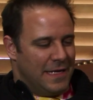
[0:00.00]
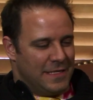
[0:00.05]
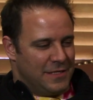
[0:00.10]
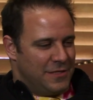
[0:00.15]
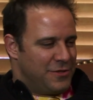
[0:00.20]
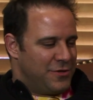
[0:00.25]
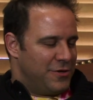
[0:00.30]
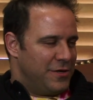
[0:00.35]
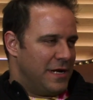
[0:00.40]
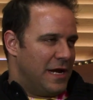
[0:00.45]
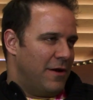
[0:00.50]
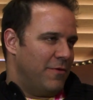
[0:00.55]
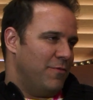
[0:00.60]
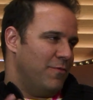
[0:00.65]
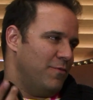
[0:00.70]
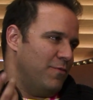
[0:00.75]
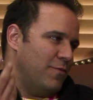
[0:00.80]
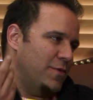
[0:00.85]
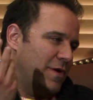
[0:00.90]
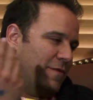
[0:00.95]
as it turned out,
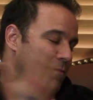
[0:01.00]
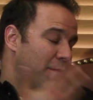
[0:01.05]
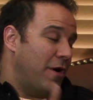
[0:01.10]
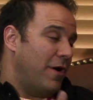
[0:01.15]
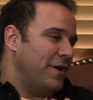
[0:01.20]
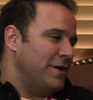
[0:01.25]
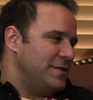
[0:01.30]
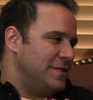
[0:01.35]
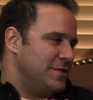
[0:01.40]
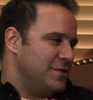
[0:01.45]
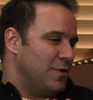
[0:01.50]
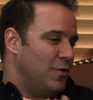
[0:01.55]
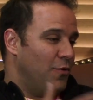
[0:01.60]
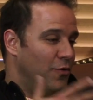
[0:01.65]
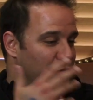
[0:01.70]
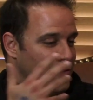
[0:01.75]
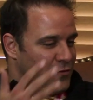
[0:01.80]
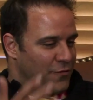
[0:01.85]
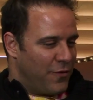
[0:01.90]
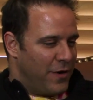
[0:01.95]
one of Marius's
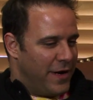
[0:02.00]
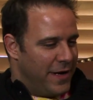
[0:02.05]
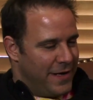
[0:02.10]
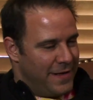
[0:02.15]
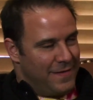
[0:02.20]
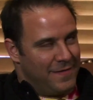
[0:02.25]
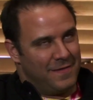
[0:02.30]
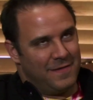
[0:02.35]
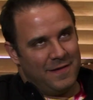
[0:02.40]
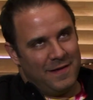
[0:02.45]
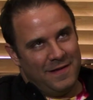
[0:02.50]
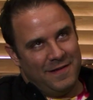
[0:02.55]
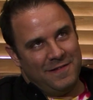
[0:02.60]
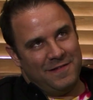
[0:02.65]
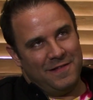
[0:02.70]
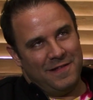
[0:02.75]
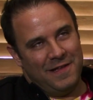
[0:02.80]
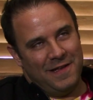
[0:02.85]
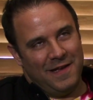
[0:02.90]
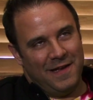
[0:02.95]
oldest friends
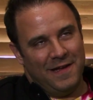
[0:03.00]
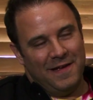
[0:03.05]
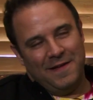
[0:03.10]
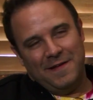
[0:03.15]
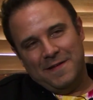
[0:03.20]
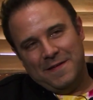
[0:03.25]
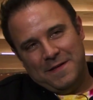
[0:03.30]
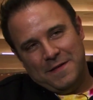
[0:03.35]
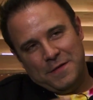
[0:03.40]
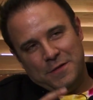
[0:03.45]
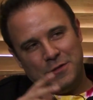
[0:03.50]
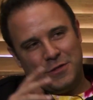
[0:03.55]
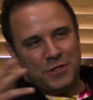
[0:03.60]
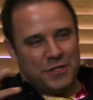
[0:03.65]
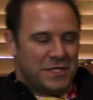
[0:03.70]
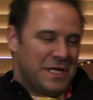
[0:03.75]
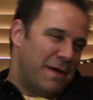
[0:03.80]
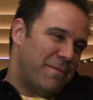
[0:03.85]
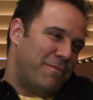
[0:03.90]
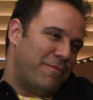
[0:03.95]
is the
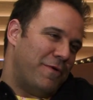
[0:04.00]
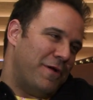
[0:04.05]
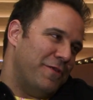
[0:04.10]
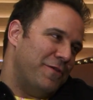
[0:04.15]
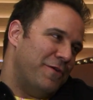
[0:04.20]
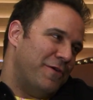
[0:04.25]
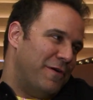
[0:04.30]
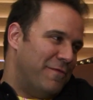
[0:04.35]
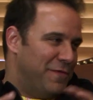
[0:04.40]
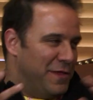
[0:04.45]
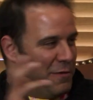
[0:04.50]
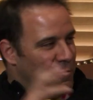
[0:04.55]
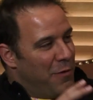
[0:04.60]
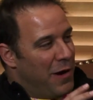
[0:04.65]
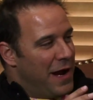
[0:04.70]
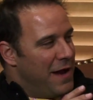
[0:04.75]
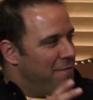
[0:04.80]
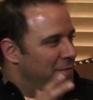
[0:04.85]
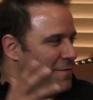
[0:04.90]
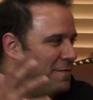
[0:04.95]
stepbrother of the
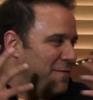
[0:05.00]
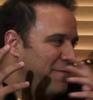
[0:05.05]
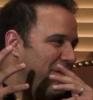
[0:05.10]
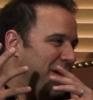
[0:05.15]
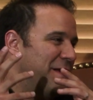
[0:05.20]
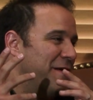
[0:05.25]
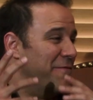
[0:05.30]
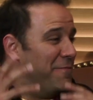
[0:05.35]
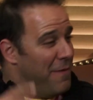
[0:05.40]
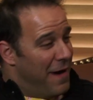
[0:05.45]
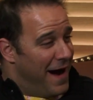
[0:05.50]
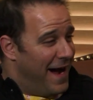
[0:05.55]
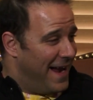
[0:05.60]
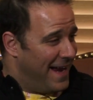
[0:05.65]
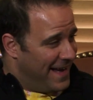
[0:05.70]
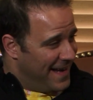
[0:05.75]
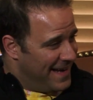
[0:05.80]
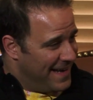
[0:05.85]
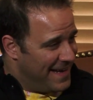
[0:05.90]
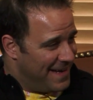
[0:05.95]
wife of a friend of
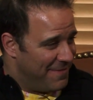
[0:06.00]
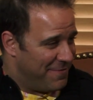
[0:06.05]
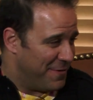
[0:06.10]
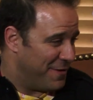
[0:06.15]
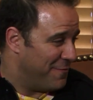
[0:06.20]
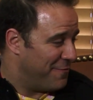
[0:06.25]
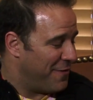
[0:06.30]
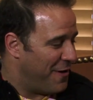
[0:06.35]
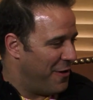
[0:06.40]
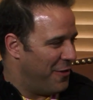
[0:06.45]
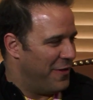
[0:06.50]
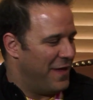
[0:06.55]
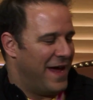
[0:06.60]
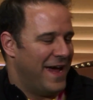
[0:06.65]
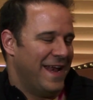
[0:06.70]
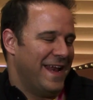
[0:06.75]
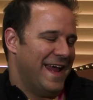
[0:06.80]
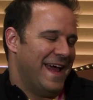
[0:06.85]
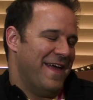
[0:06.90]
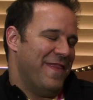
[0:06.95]
mine, if you can follow
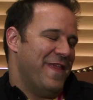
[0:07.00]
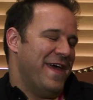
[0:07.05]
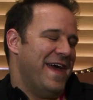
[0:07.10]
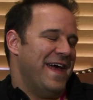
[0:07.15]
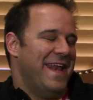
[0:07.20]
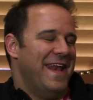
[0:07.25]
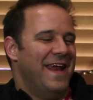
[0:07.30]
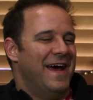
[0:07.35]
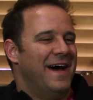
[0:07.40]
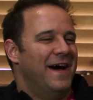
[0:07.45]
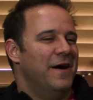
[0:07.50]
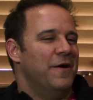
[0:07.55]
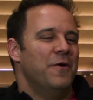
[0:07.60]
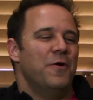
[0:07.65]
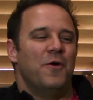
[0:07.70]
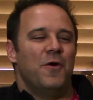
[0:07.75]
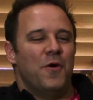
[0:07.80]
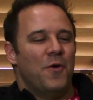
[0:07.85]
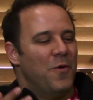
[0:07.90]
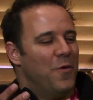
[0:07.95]
that. And then
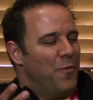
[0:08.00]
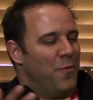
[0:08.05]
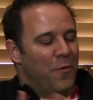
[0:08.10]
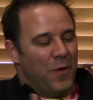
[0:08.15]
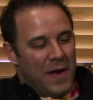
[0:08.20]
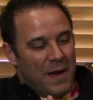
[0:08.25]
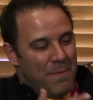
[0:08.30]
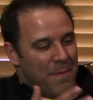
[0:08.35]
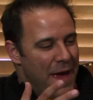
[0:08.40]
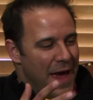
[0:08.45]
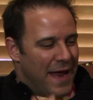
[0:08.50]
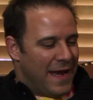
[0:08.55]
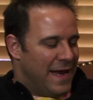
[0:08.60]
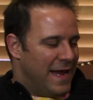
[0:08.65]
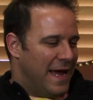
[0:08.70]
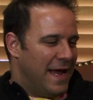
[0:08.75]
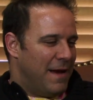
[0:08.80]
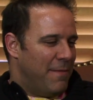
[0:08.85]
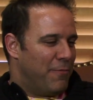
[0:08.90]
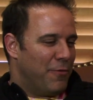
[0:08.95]
we
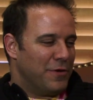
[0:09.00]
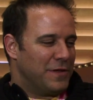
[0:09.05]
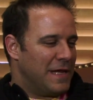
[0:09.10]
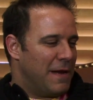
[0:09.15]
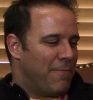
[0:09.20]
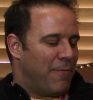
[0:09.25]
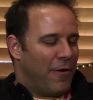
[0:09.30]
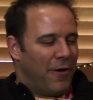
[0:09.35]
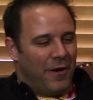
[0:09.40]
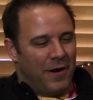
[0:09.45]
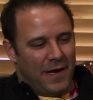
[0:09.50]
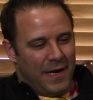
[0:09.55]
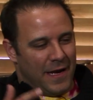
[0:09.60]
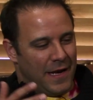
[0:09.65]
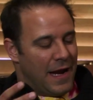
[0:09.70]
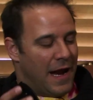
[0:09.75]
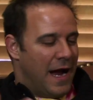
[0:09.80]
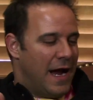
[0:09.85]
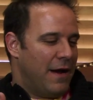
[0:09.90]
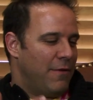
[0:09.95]
met at a birthday party,
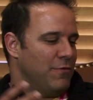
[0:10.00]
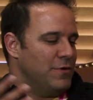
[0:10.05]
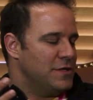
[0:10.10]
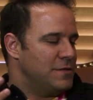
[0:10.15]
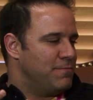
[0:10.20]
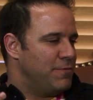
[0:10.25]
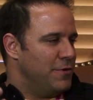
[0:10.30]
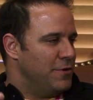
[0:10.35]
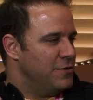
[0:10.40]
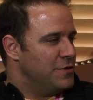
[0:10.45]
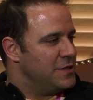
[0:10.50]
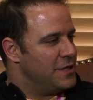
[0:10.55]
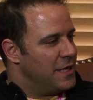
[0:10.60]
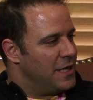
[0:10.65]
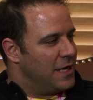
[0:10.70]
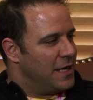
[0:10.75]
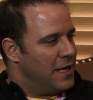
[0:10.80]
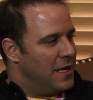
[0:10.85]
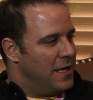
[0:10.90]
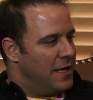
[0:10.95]
and I was
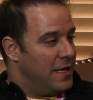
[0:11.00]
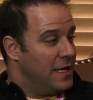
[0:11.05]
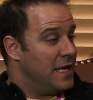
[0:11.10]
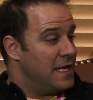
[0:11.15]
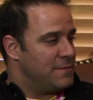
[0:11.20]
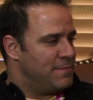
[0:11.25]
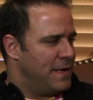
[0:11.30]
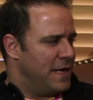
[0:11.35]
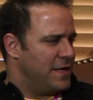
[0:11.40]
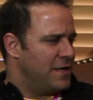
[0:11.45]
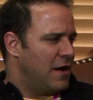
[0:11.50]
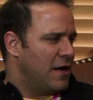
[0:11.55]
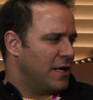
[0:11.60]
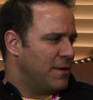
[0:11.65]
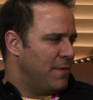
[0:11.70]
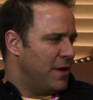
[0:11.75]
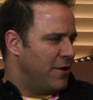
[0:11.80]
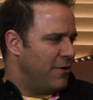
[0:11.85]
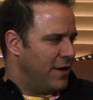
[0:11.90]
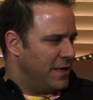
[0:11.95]
producing an ESPN
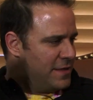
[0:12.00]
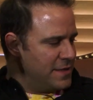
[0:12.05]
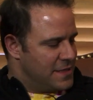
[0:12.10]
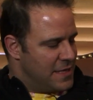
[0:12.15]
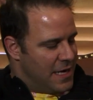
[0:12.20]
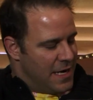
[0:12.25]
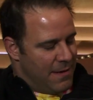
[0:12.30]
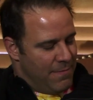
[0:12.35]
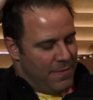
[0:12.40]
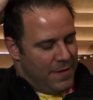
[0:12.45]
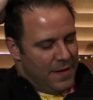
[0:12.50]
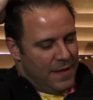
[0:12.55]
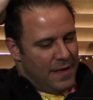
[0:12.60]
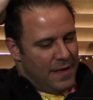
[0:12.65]
documentary at the time.